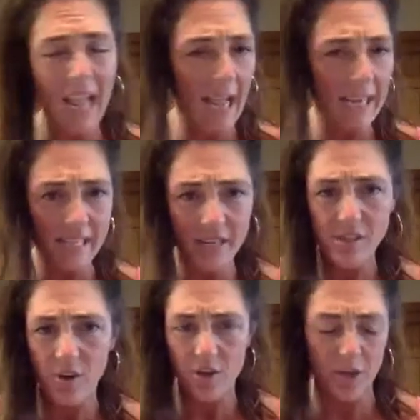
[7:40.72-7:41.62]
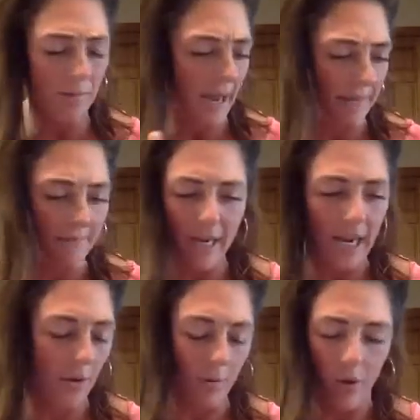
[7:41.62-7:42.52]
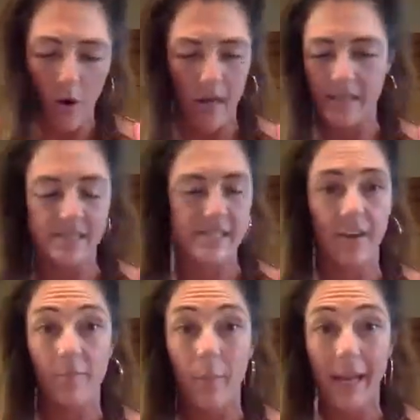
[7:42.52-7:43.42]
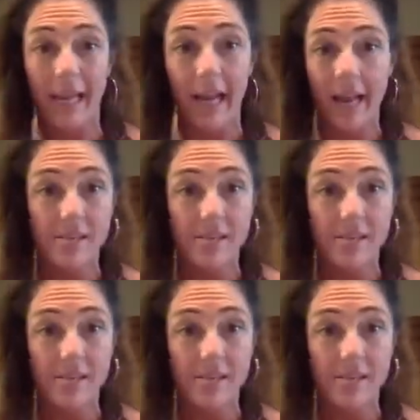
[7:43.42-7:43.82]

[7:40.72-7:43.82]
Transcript: I did a surgery, all kinds of stuff, but my kid had a